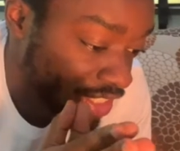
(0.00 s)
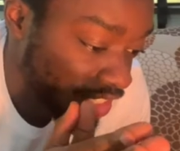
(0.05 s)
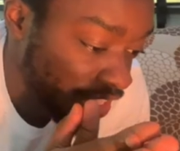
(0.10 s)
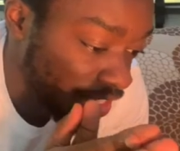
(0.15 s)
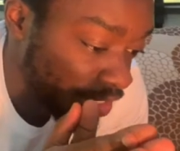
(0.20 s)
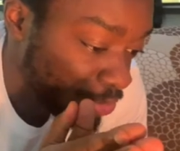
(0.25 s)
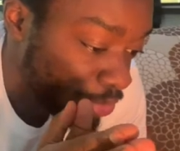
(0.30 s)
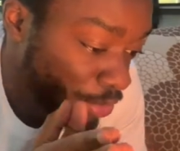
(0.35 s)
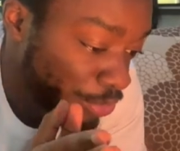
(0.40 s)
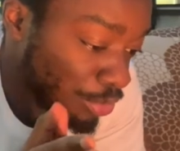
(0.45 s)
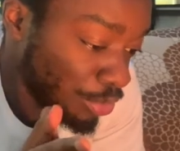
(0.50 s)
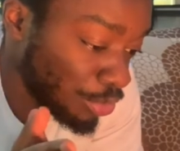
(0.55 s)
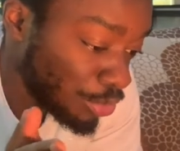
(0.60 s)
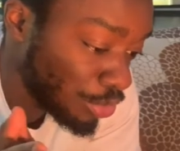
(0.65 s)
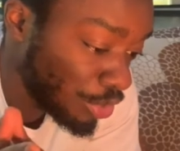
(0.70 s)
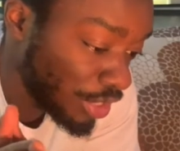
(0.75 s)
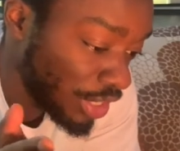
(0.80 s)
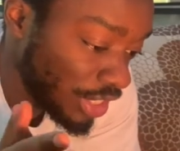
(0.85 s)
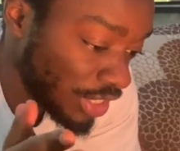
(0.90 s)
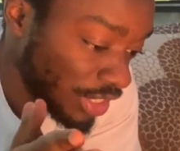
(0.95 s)
then people who
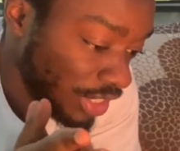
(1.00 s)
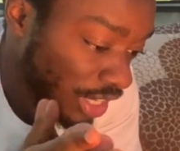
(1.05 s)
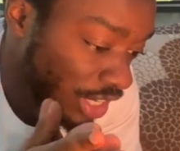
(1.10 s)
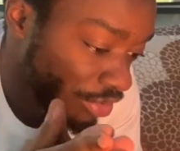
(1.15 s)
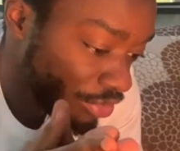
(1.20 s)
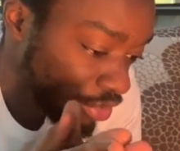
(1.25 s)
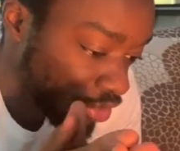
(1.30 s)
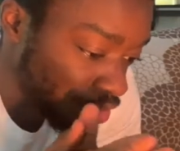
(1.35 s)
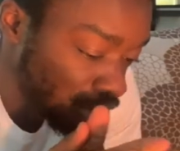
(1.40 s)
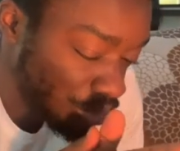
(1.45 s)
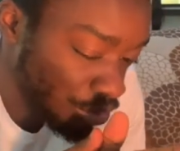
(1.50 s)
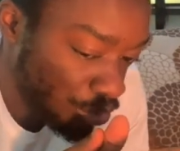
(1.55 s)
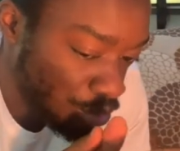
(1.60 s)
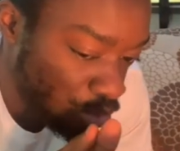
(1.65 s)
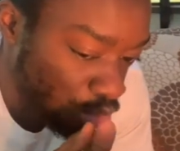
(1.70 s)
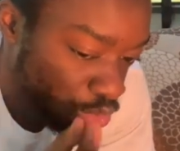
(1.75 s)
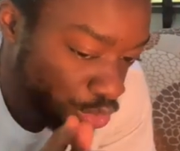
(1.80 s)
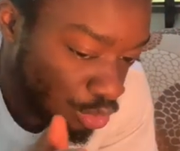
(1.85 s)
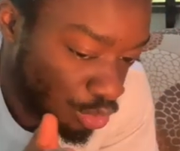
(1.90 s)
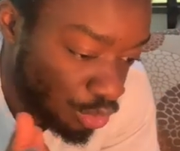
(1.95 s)
already have it,
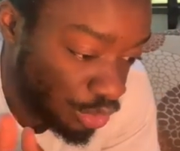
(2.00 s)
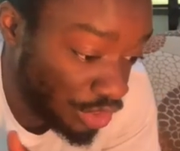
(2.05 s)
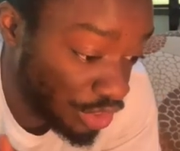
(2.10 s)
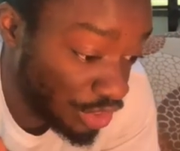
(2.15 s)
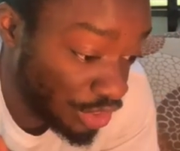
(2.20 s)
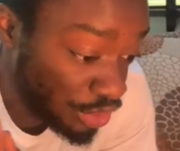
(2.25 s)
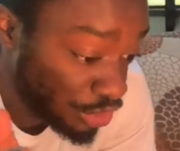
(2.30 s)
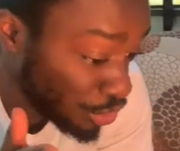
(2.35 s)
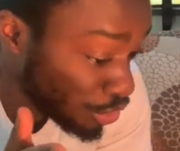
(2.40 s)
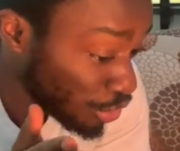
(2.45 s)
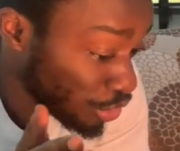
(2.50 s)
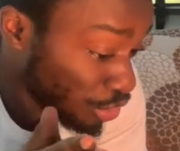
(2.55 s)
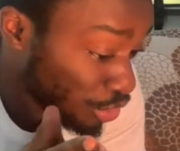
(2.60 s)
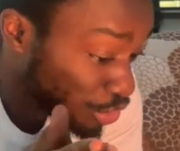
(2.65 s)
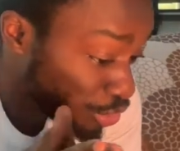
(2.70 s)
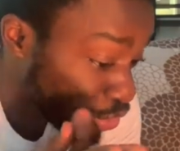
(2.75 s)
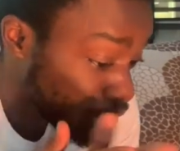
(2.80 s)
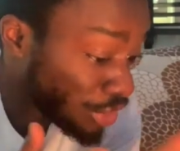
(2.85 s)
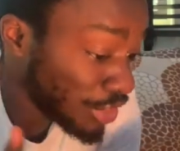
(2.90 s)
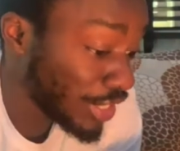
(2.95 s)
it is
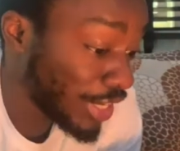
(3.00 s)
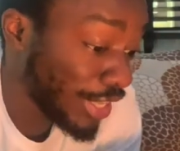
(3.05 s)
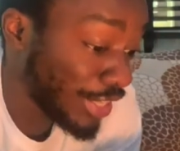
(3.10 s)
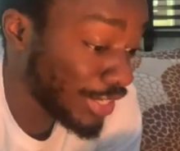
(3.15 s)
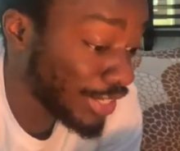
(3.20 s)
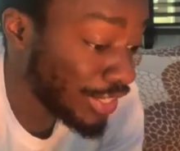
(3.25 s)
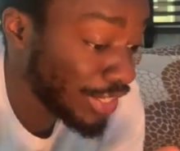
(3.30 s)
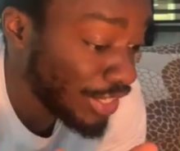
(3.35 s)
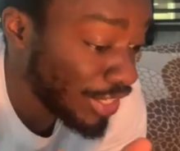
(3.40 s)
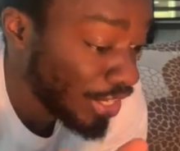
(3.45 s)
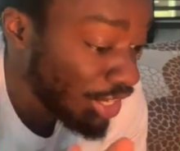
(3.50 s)
not like